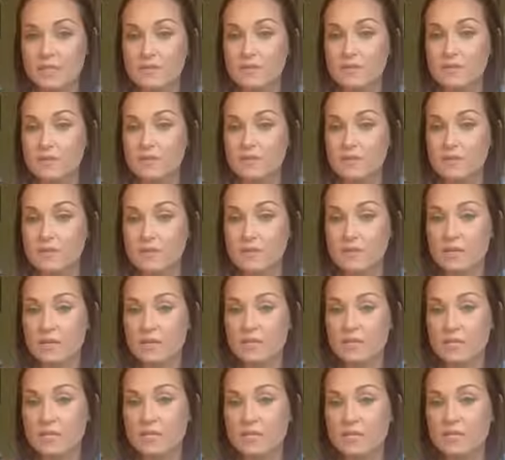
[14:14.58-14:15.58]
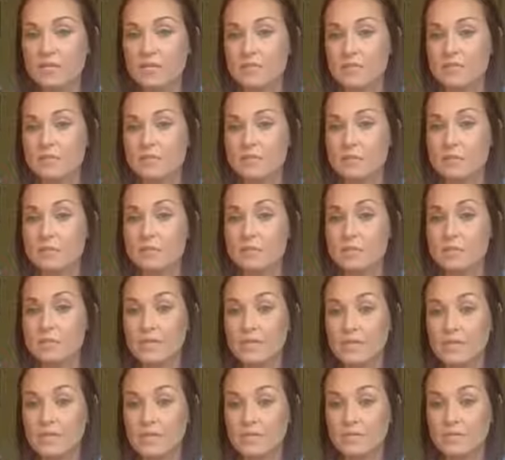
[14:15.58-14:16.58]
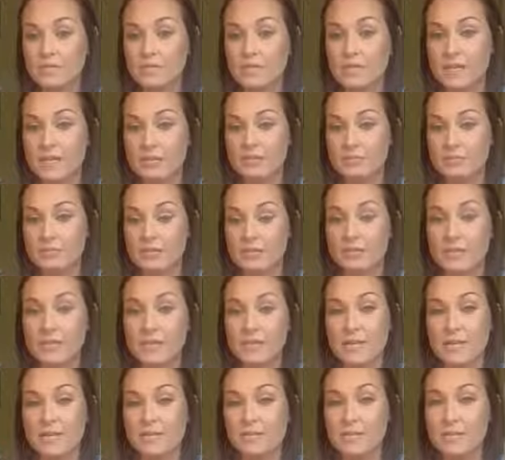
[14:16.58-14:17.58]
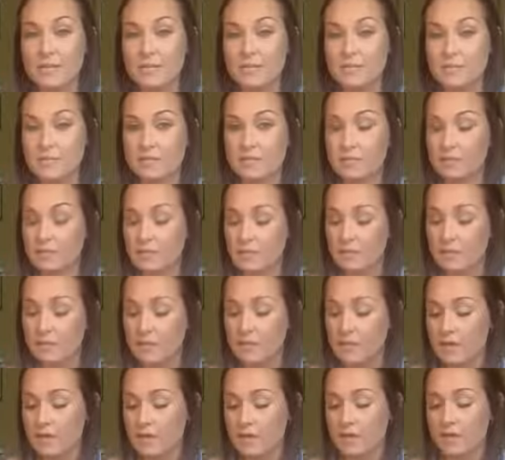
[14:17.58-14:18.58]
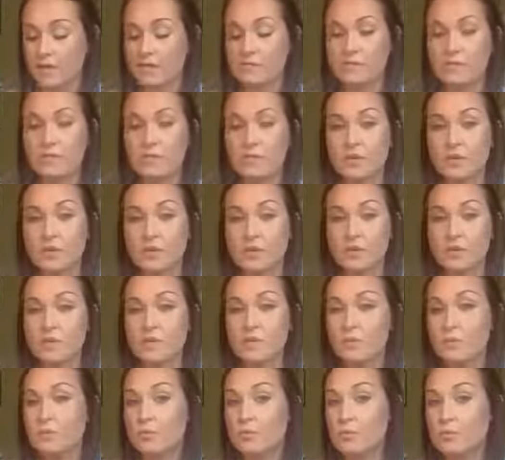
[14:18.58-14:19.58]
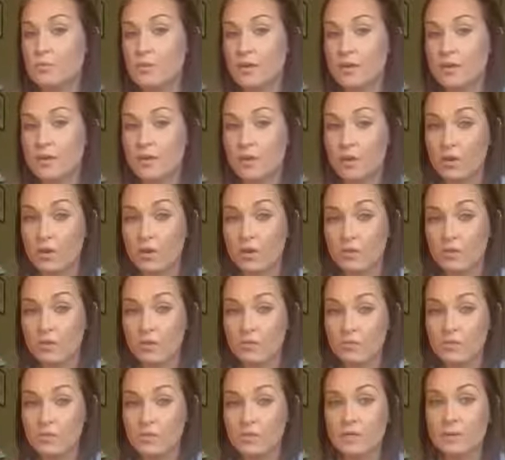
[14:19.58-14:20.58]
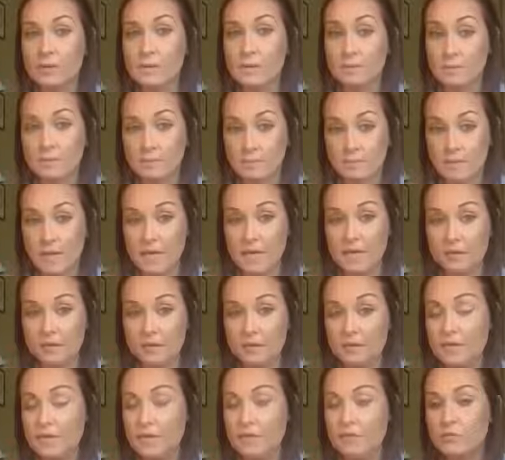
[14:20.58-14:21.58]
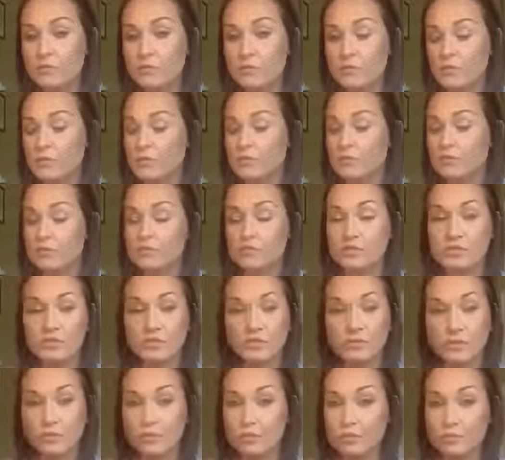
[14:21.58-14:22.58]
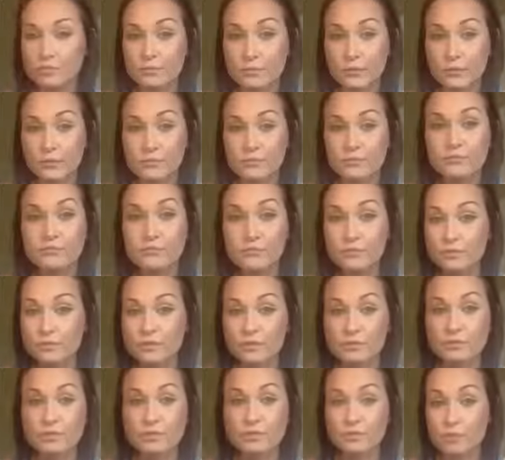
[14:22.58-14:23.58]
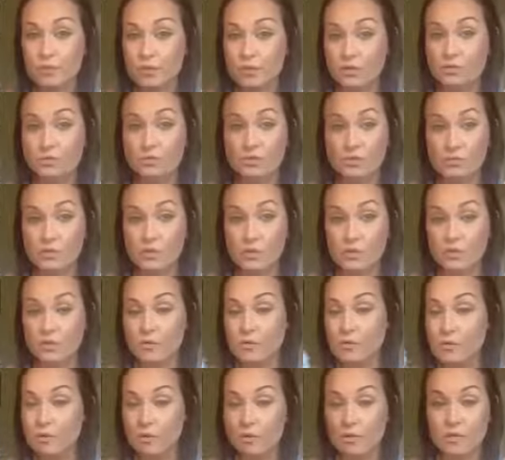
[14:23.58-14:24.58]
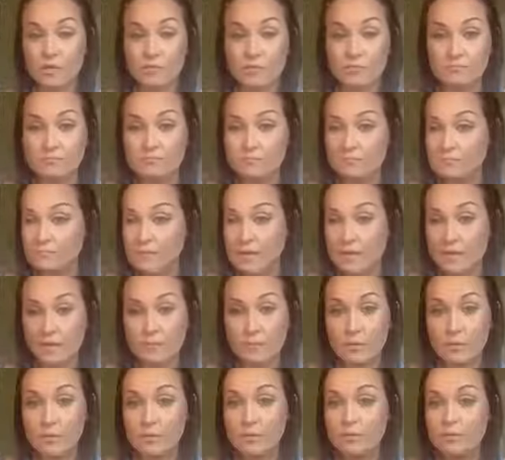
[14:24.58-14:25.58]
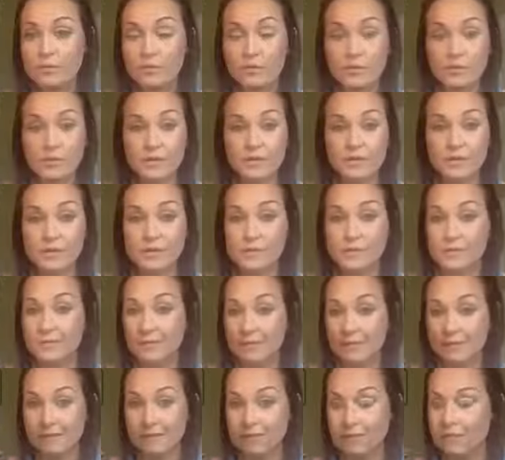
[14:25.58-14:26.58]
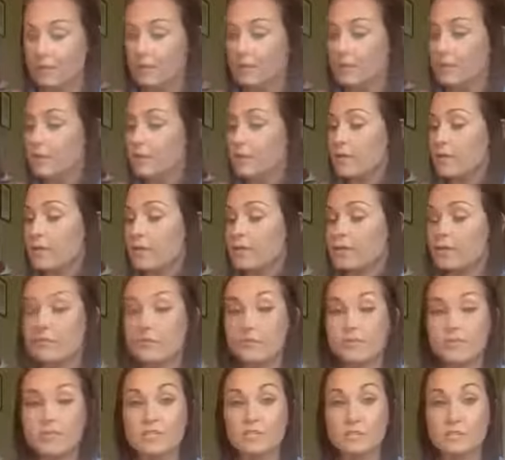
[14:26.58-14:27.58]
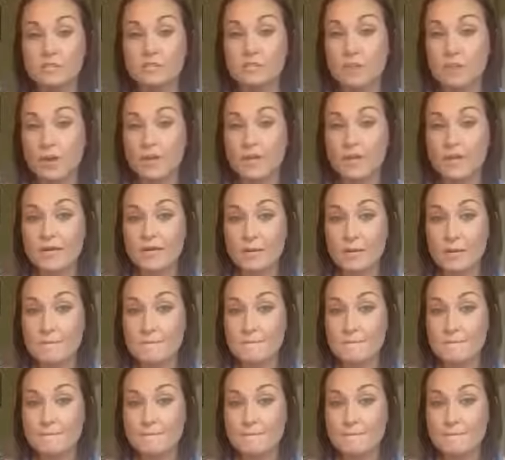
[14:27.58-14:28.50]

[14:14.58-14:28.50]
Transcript: there's not a lot of plants out there that have high CBD. And so people that are doing medical marijuana, you still want to do both. Do this before you smoke or edibles or anything like that, okay? You do this beforehand